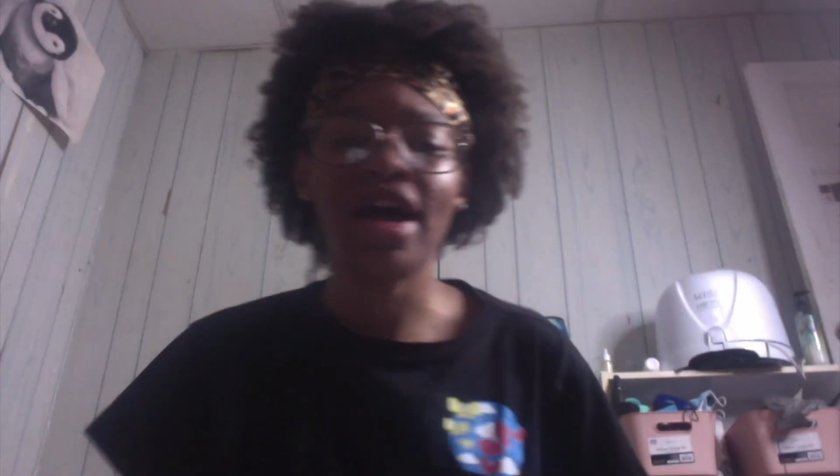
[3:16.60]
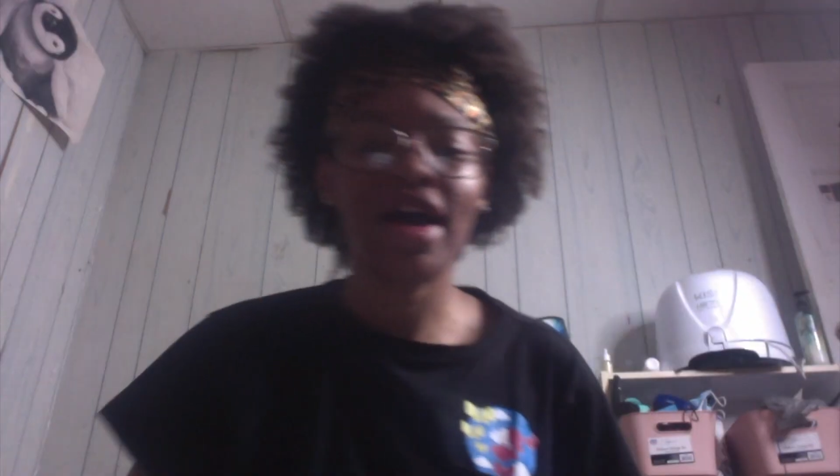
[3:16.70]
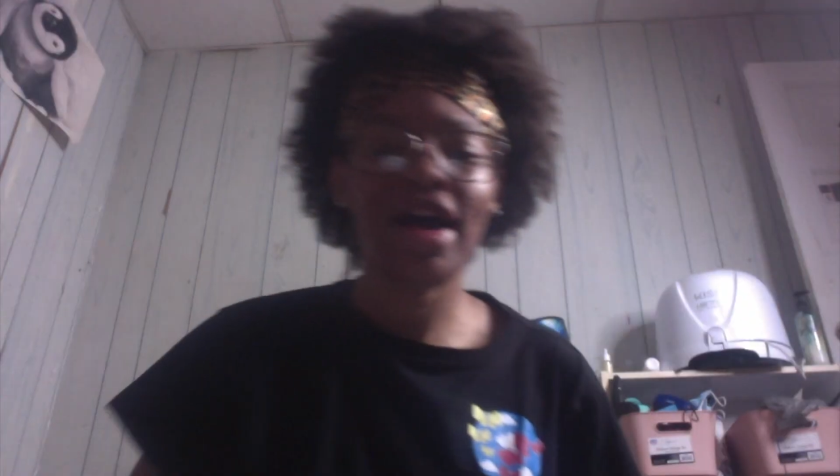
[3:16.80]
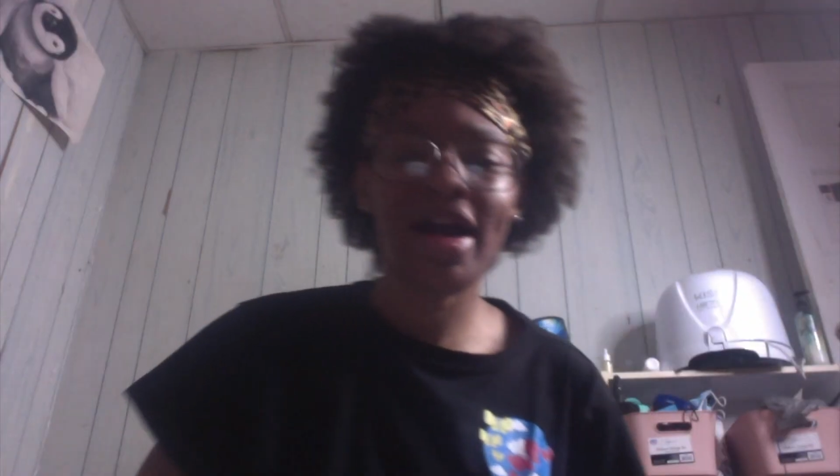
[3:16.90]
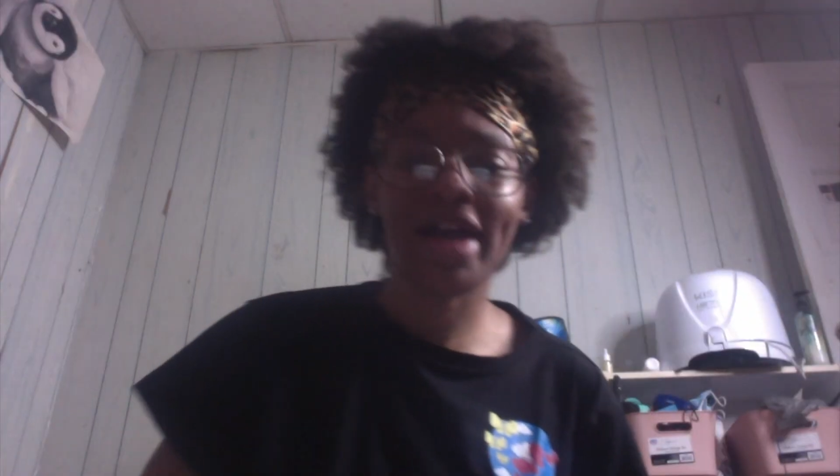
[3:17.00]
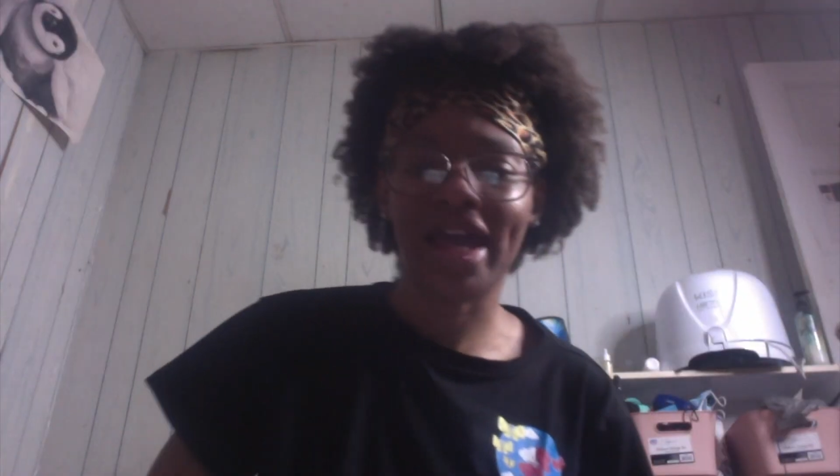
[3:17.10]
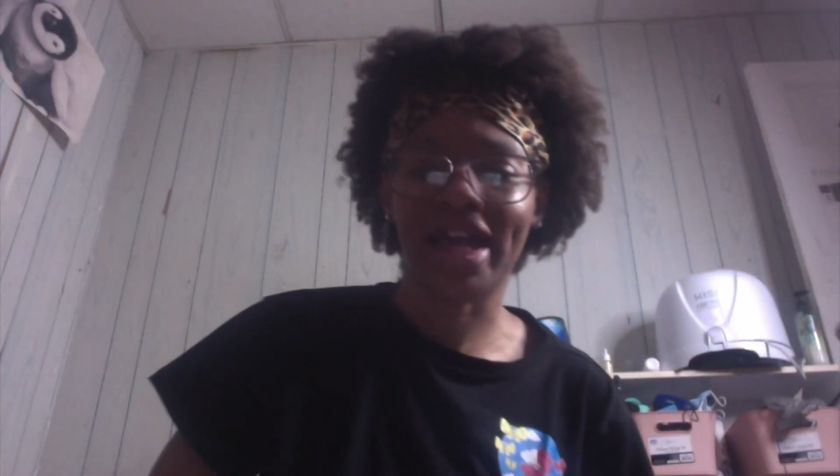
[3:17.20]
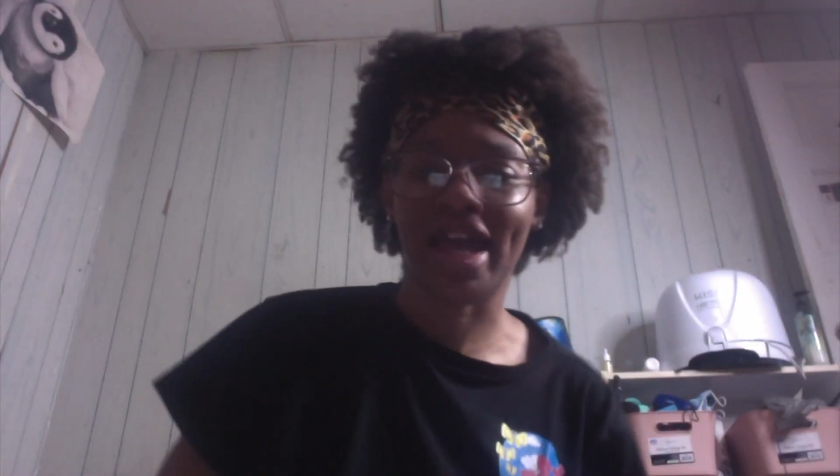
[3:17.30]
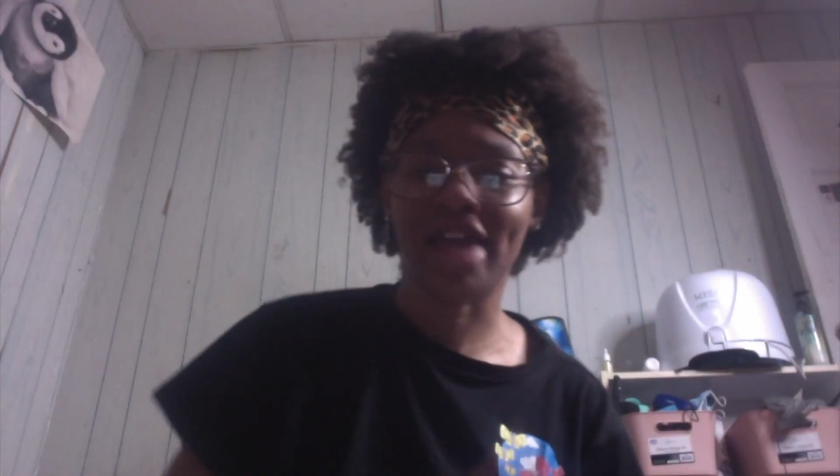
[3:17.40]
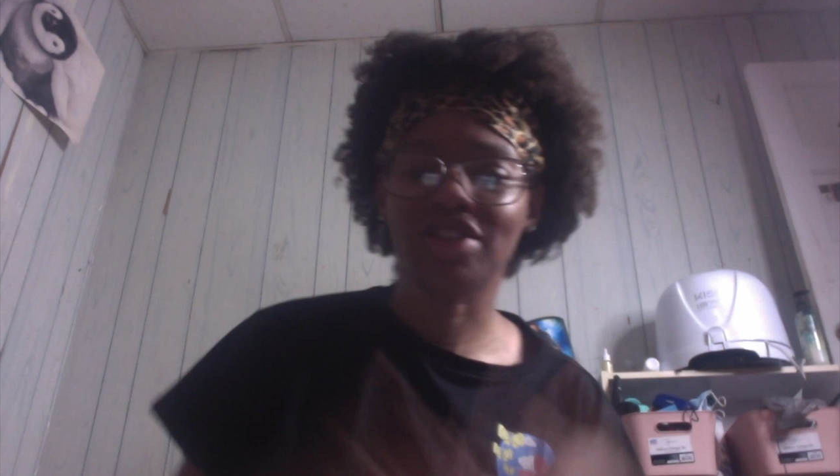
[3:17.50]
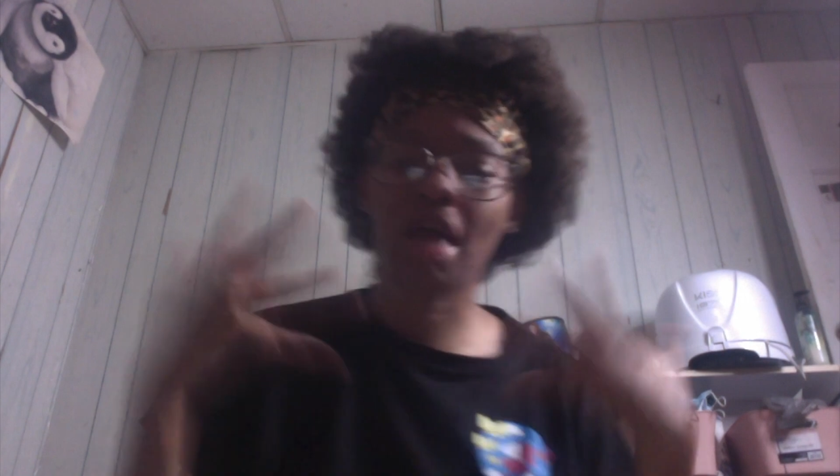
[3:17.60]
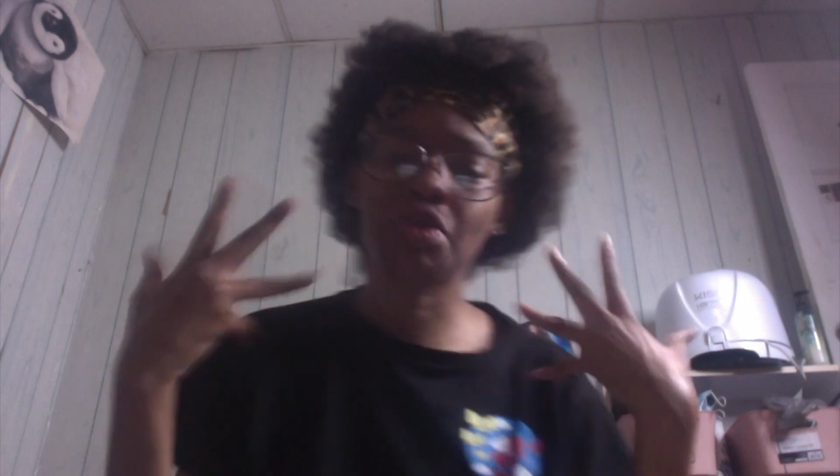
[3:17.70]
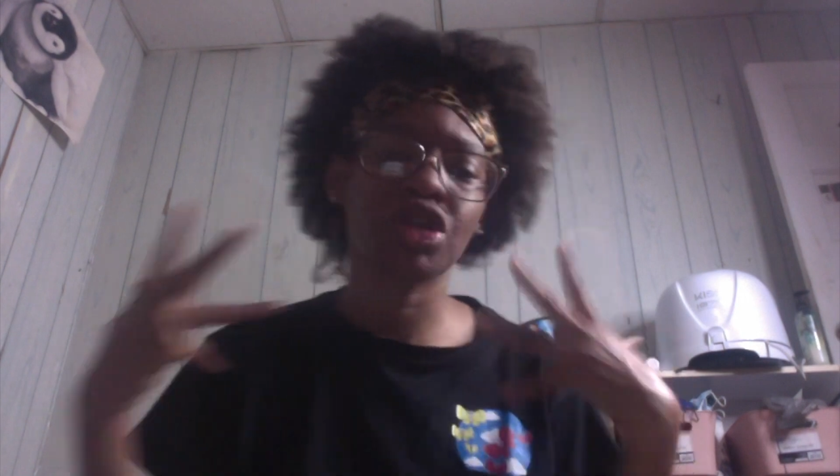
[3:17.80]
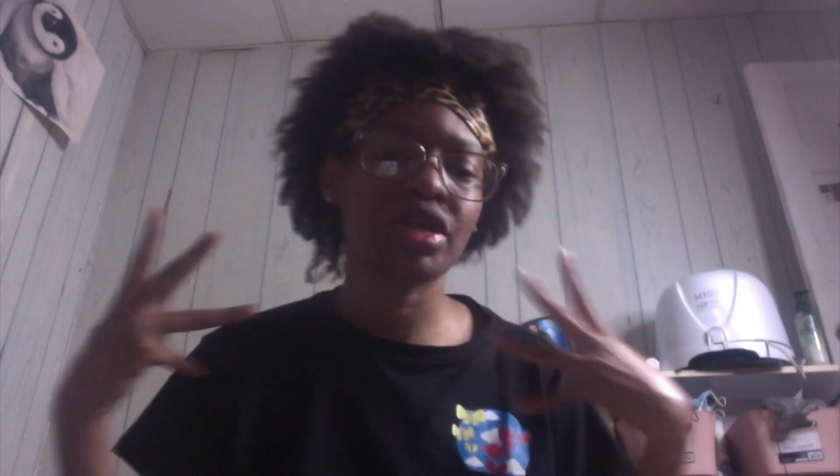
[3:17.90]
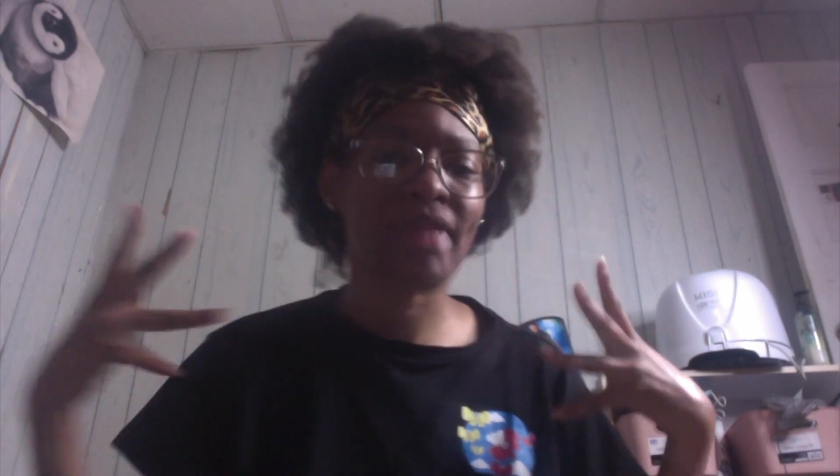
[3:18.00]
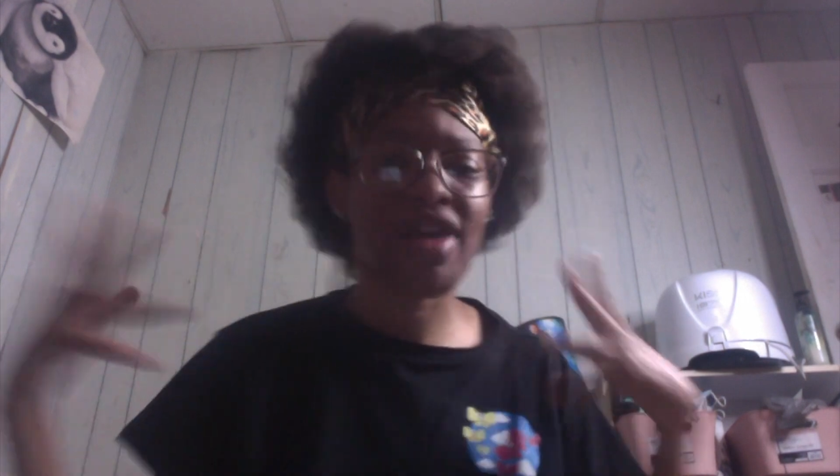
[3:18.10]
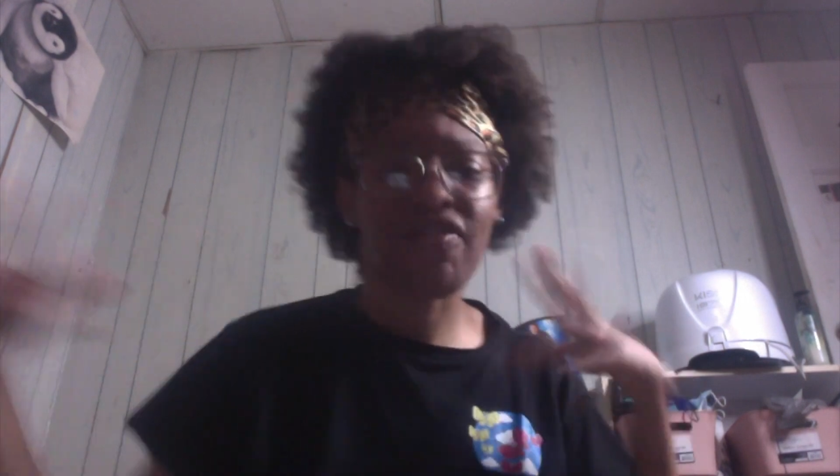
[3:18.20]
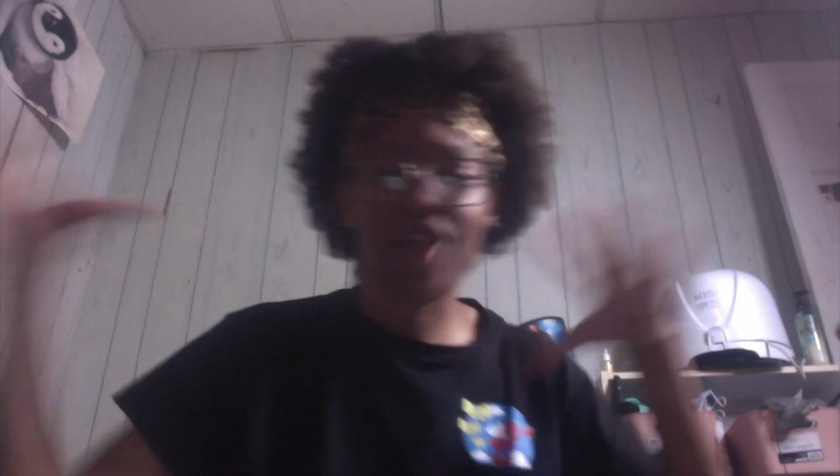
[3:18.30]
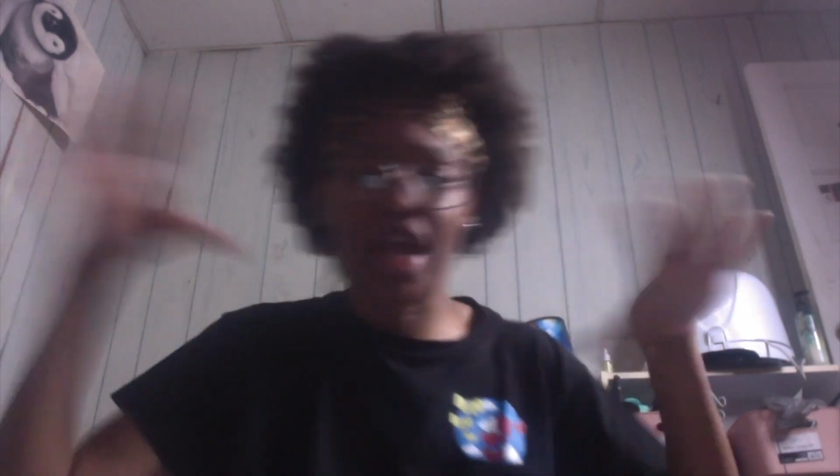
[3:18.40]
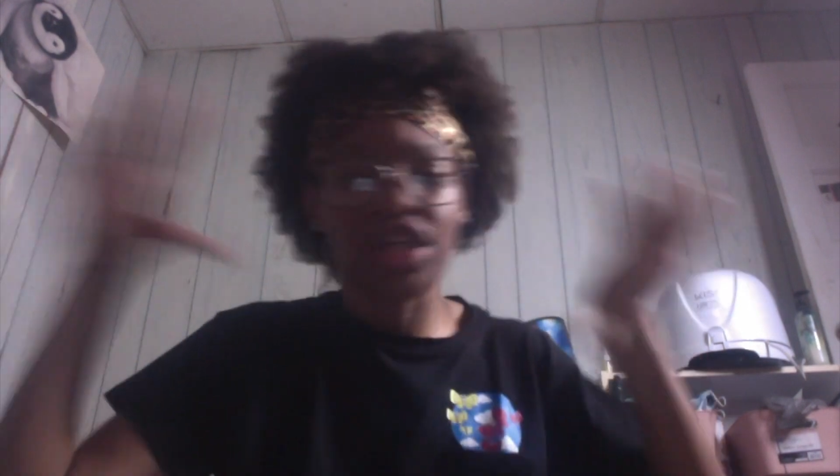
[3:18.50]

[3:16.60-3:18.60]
Okay guys, so I'm doing my final